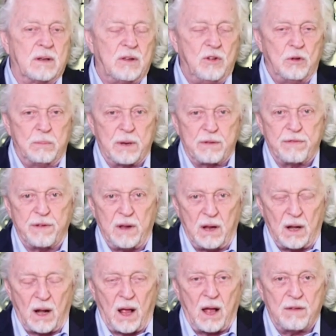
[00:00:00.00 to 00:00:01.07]
cubic
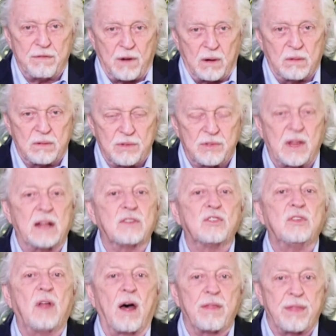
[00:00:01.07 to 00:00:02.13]
feet. Folks,
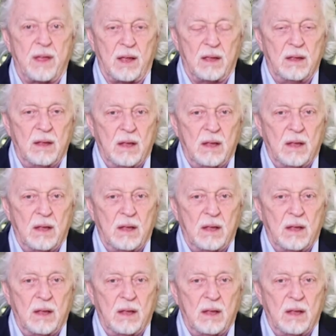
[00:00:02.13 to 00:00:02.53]
that's nothing.